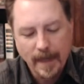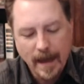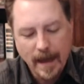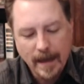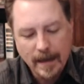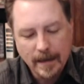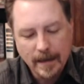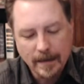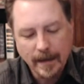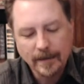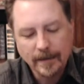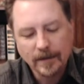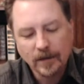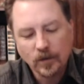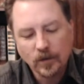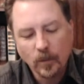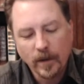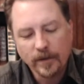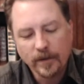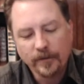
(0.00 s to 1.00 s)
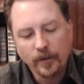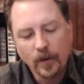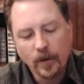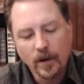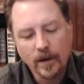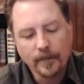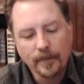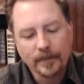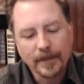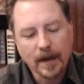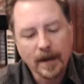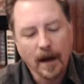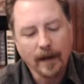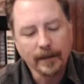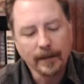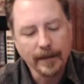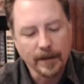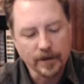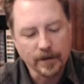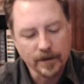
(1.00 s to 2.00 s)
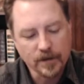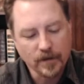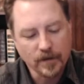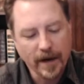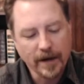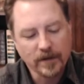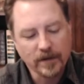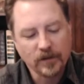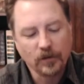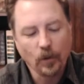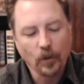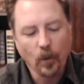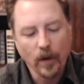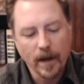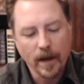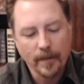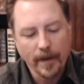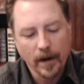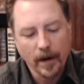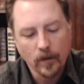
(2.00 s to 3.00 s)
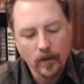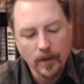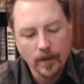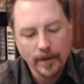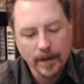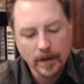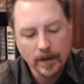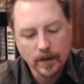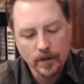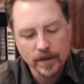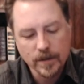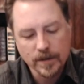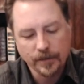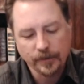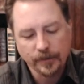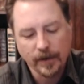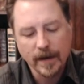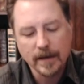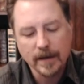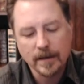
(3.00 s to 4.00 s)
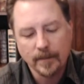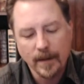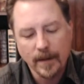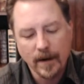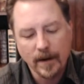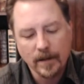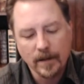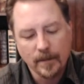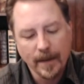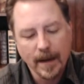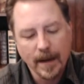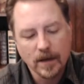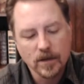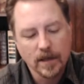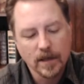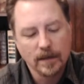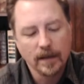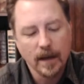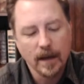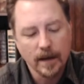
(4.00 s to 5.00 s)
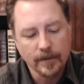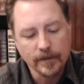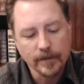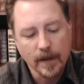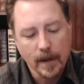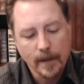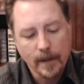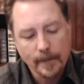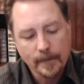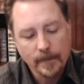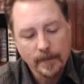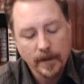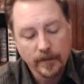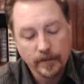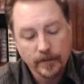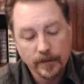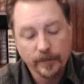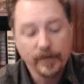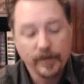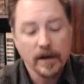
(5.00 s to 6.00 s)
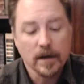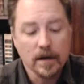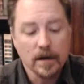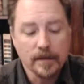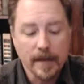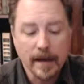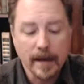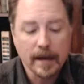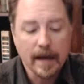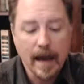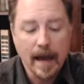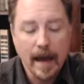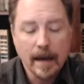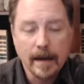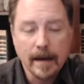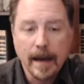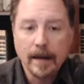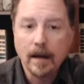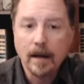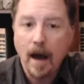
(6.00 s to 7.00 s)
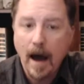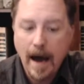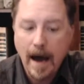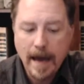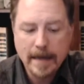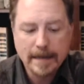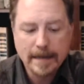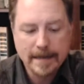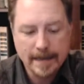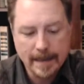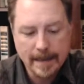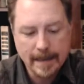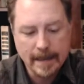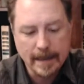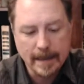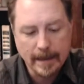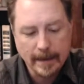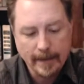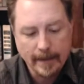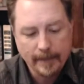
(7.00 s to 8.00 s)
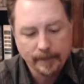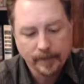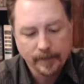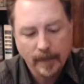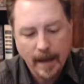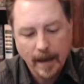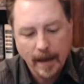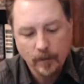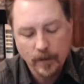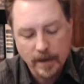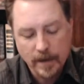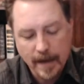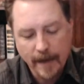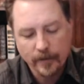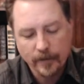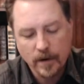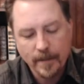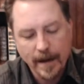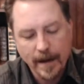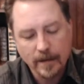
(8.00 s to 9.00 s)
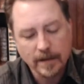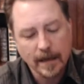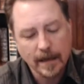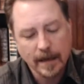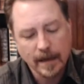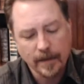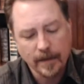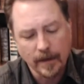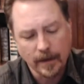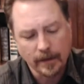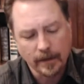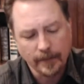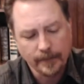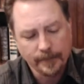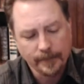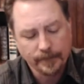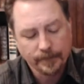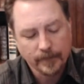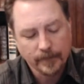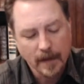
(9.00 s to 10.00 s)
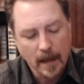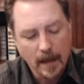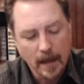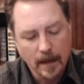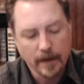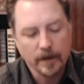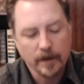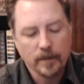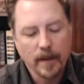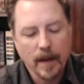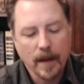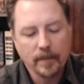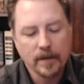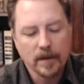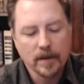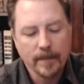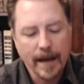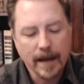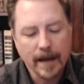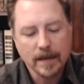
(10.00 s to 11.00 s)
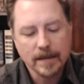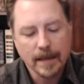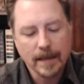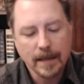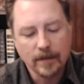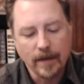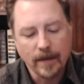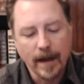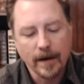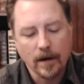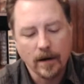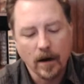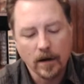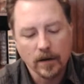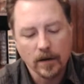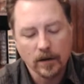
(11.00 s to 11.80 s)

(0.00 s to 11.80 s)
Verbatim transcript: In 1924, Collier's ran a story about a woman who was afraid to marry the man she loved for fear that he had an IC and would never amount to anything. Another popular magazine ran an article